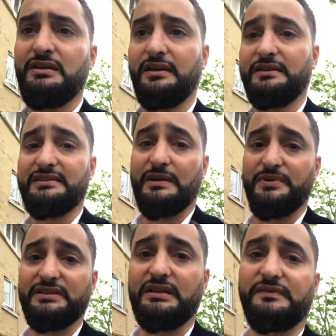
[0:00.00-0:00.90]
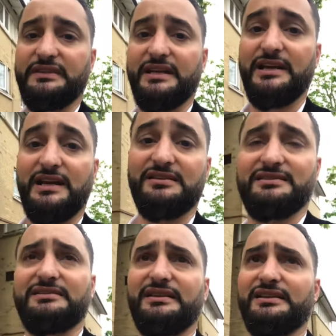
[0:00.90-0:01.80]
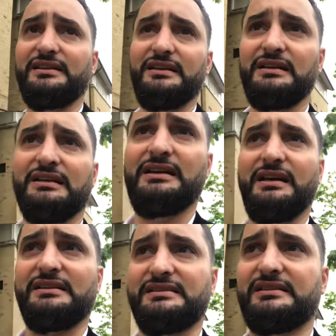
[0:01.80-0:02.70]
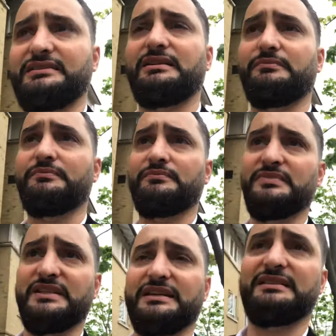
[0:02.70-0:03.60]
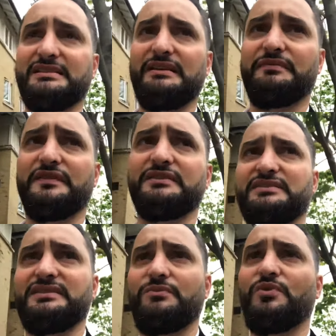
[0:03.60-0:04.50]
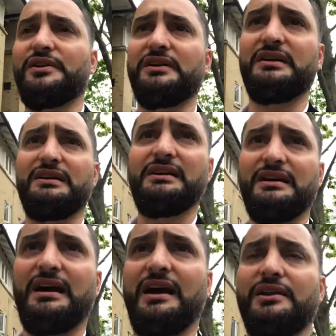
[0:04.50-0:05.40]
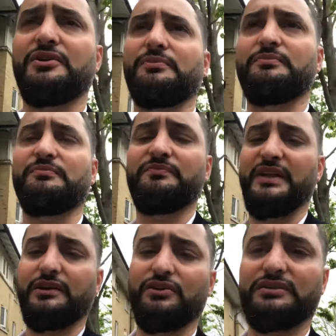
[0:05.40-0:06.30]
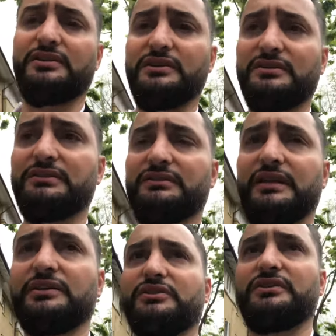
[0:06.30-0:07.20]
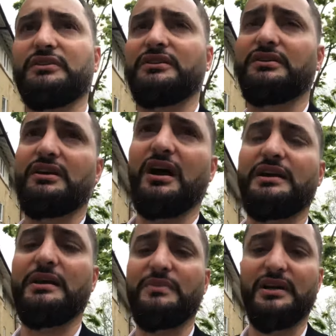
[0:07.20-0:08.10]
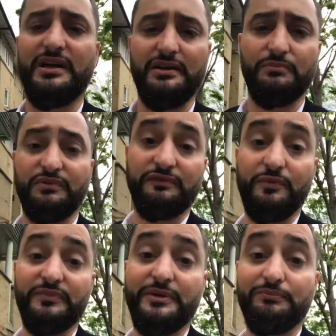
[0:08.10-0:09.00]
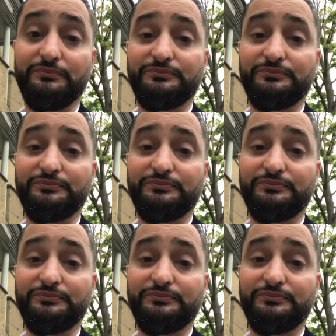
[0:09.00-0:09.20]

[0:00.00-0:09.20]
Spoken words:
Now, this happened the other day in custody. I see them say the same thing to someone, and they got the IMEI number from them.